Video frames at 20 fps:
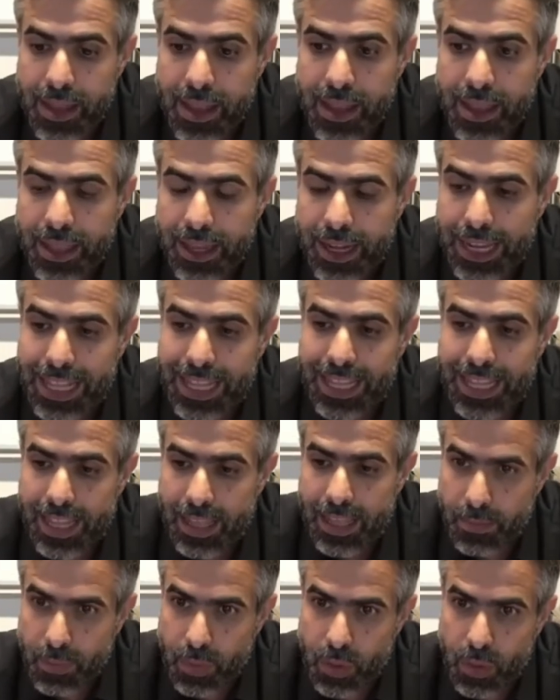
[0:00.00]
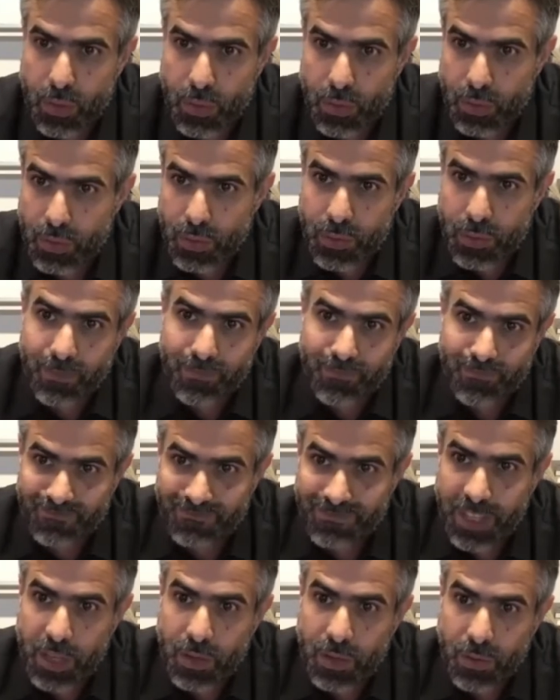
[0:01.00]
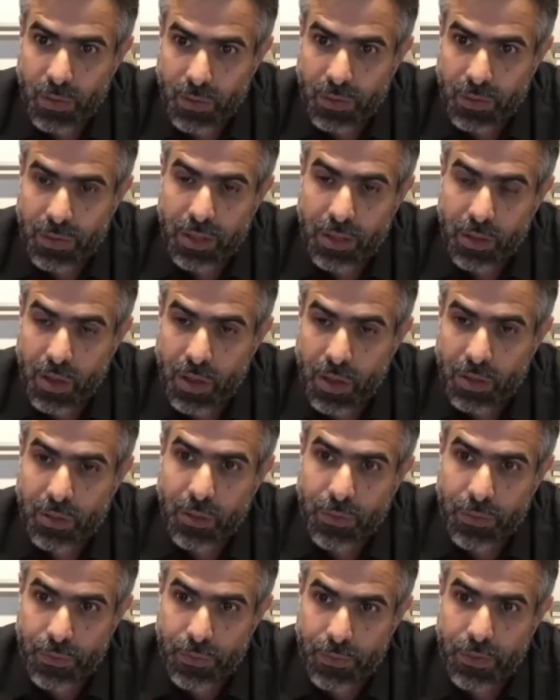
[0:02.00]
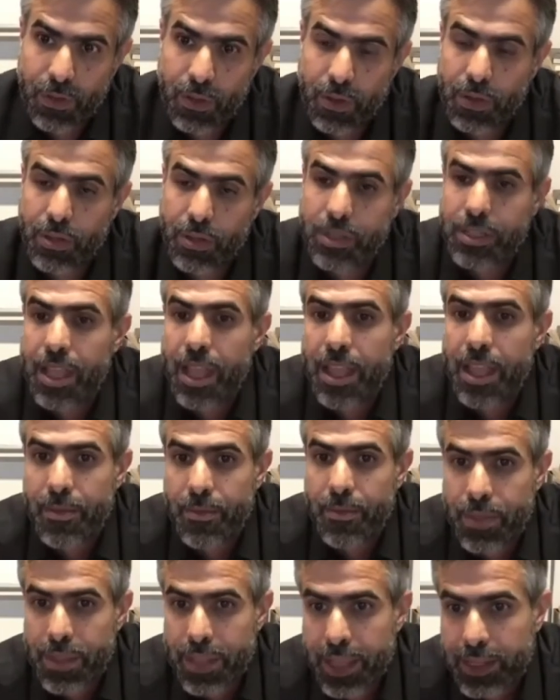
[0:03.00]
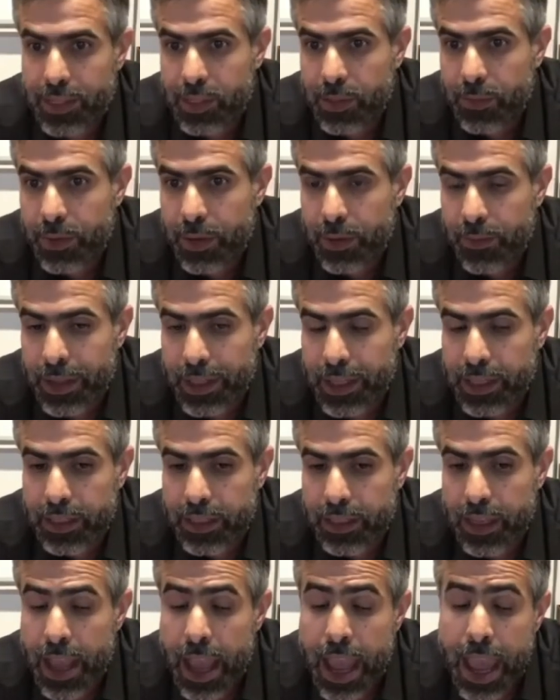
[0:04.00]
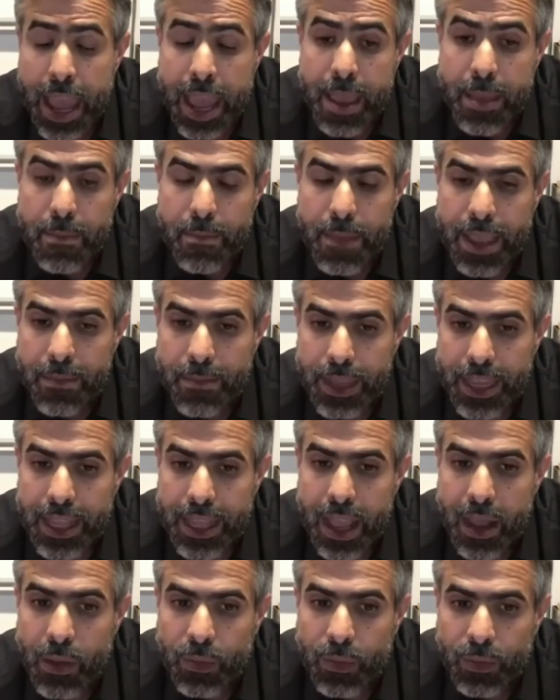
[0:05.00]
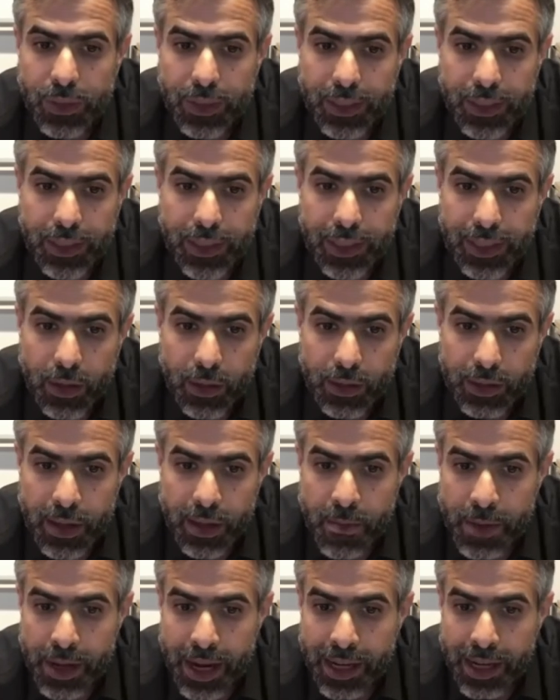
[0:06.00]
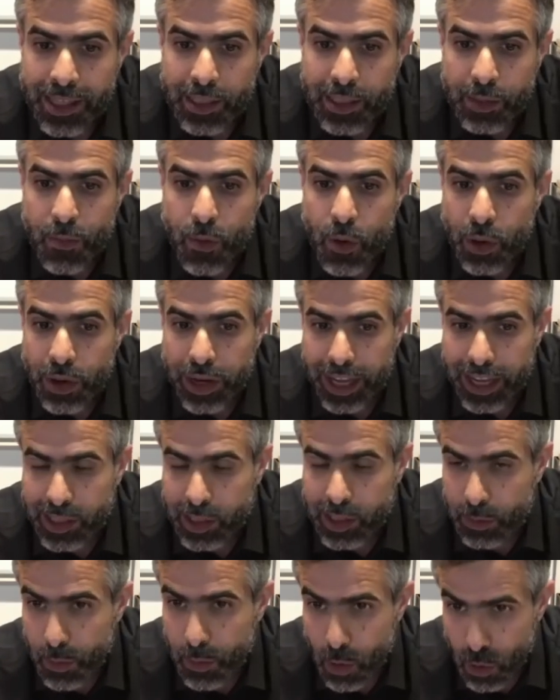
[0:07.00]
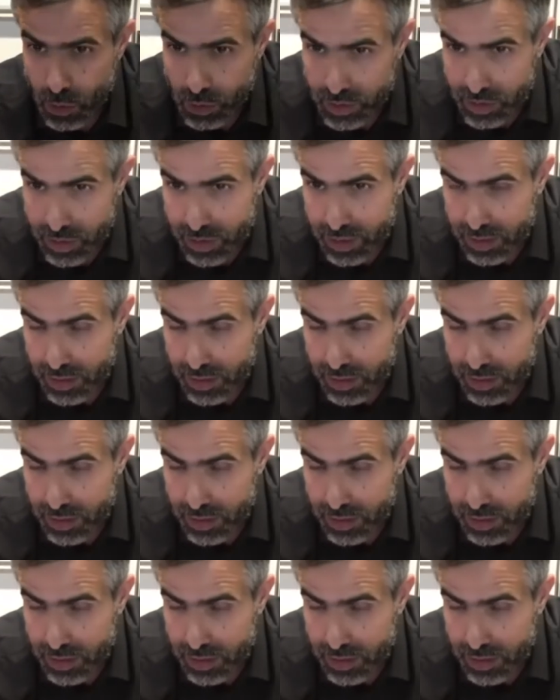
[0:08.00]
really come through, a lot of long time on the experimentation. Maybe now contemporary art is more exposed